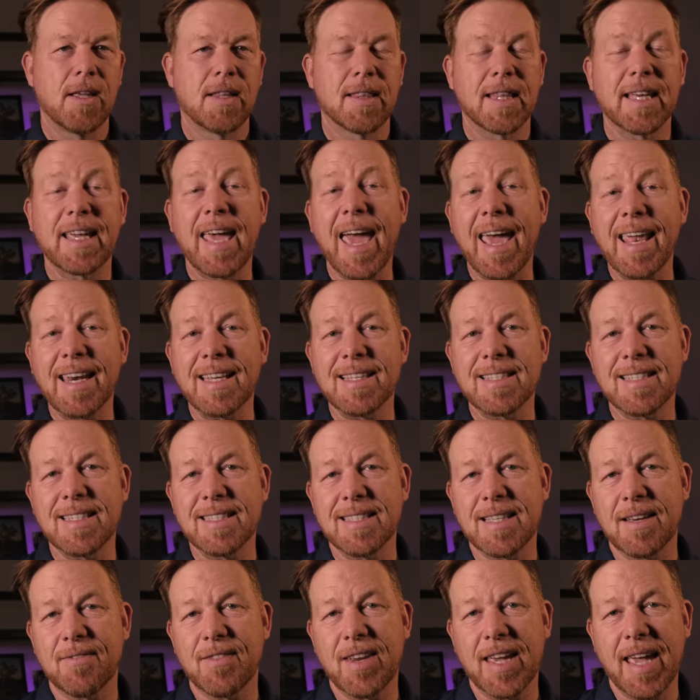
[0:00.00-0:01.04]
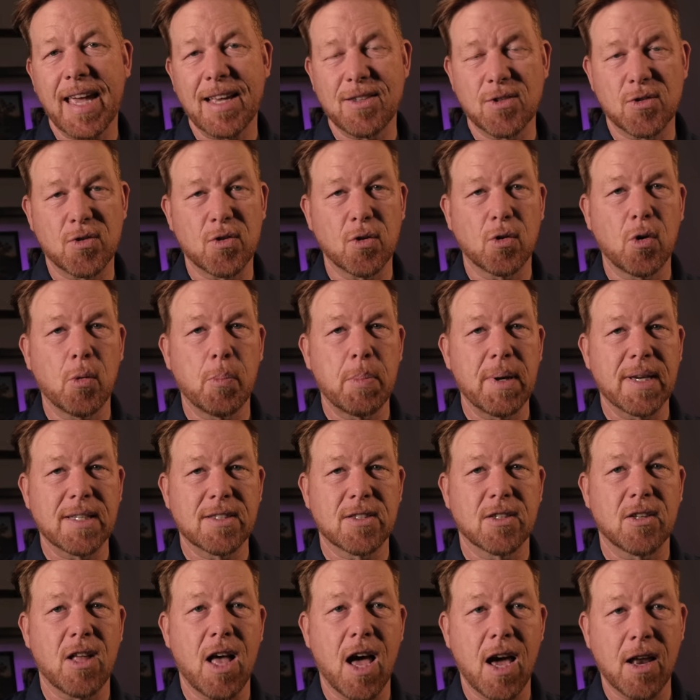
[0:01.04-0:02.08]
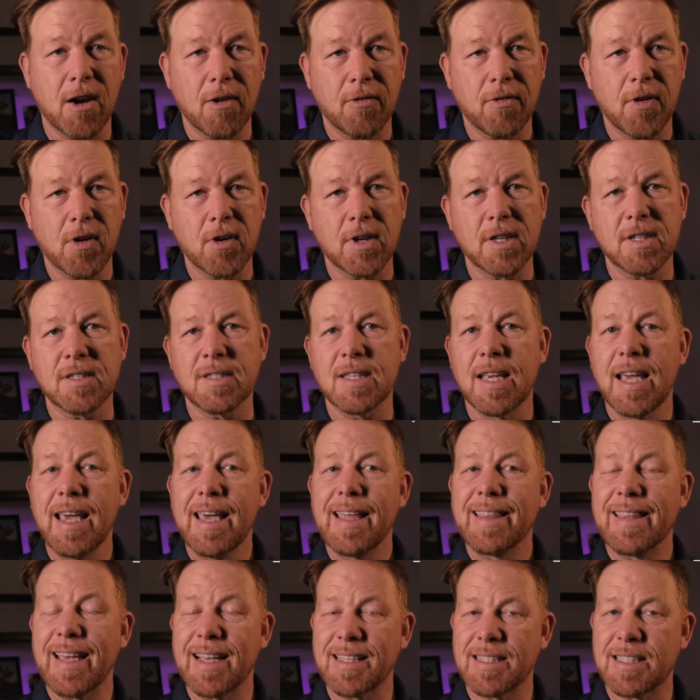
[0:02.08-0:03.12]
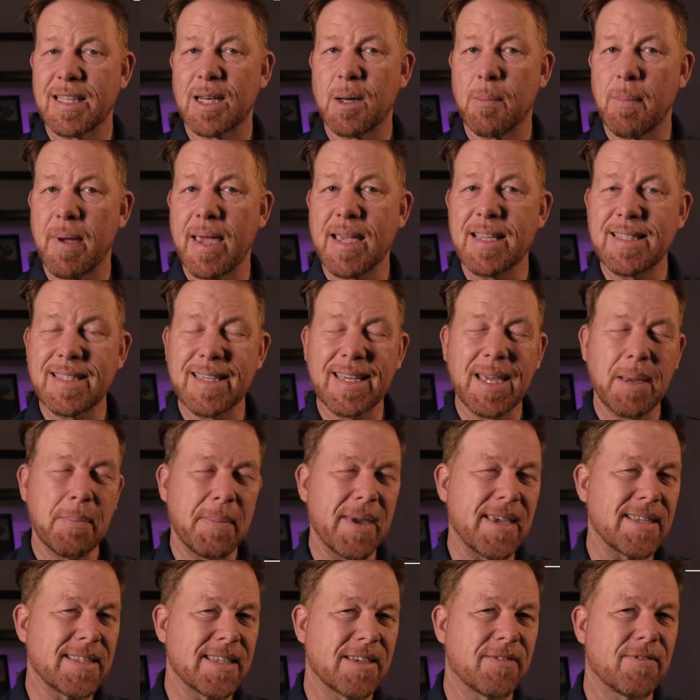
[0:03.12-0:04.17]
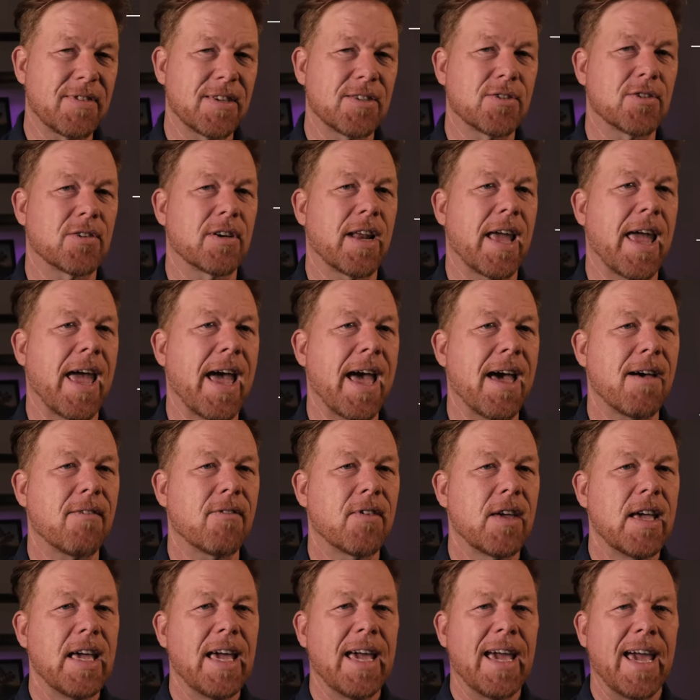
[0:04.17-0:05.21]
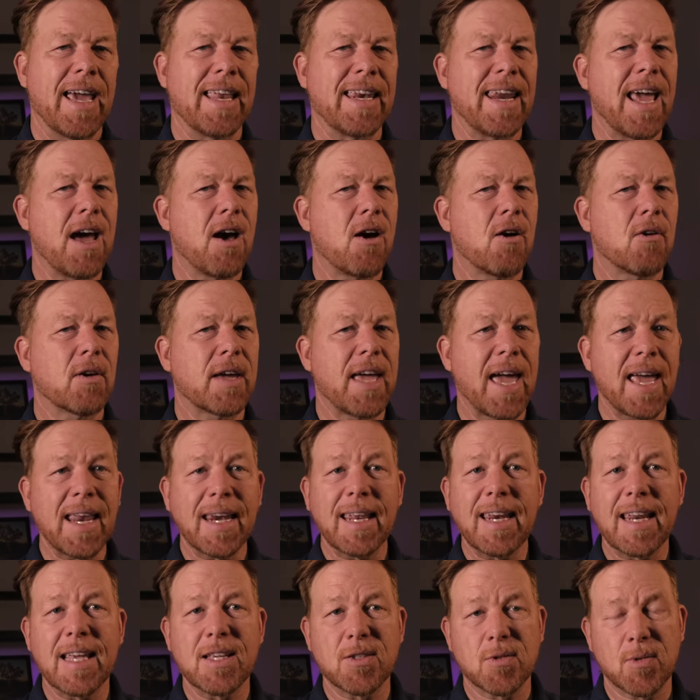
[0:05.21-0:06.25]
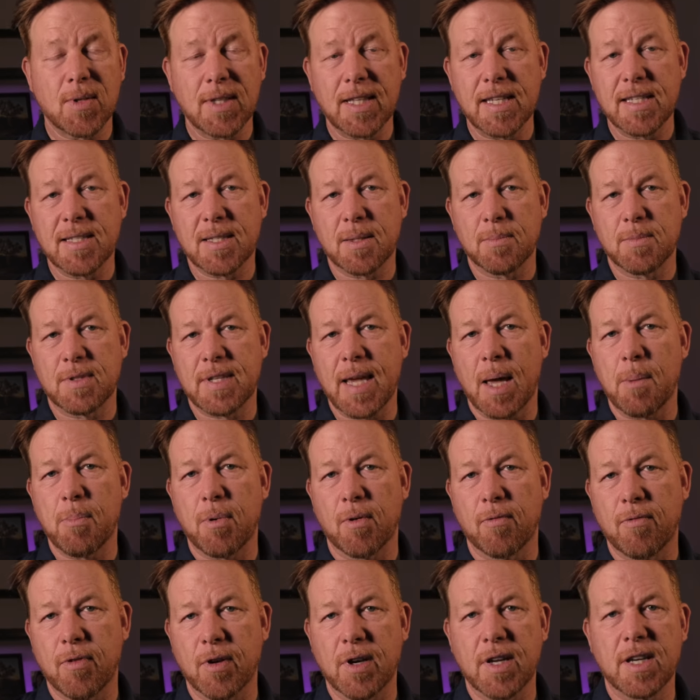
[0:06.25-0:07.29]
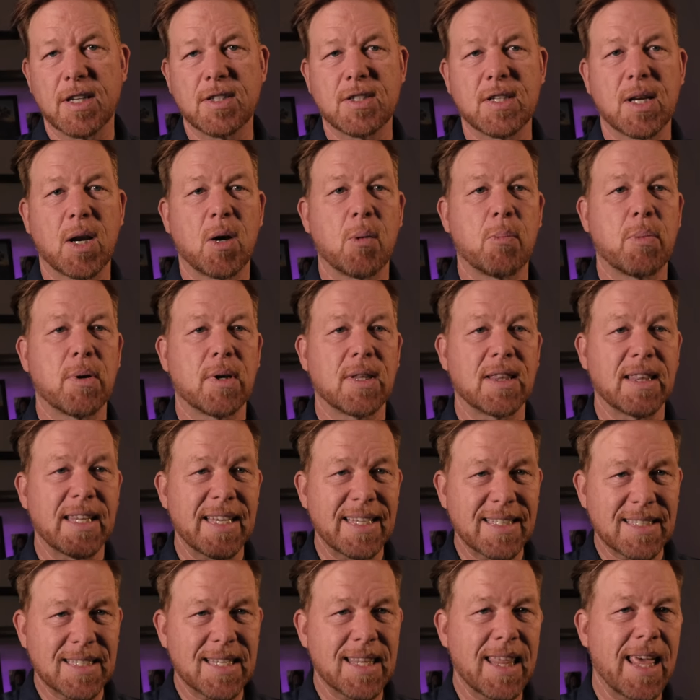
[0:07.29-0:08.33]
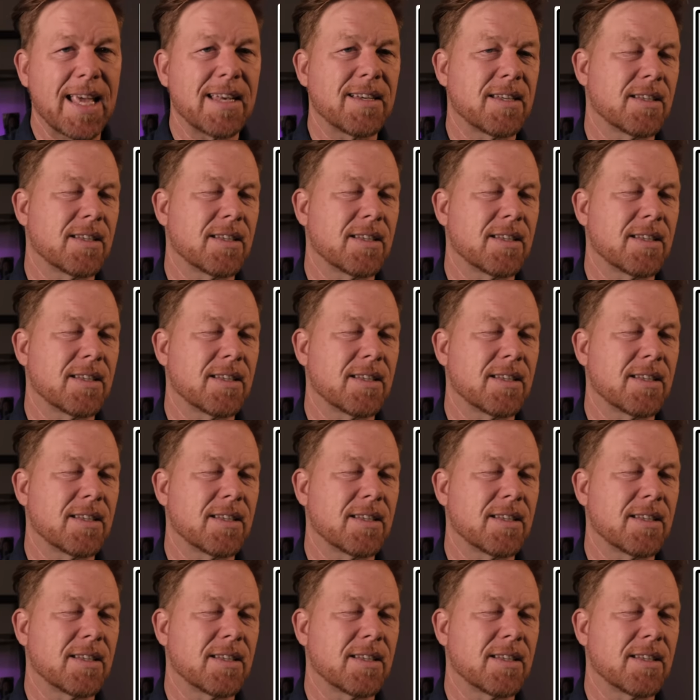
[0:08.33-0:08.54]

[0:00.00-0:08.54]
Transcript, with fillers: The Canon C seventy has dual pixel autofocus. That's an amazing, amazing feature to have. And now Canon has released some sample footage, and I'll put links to that in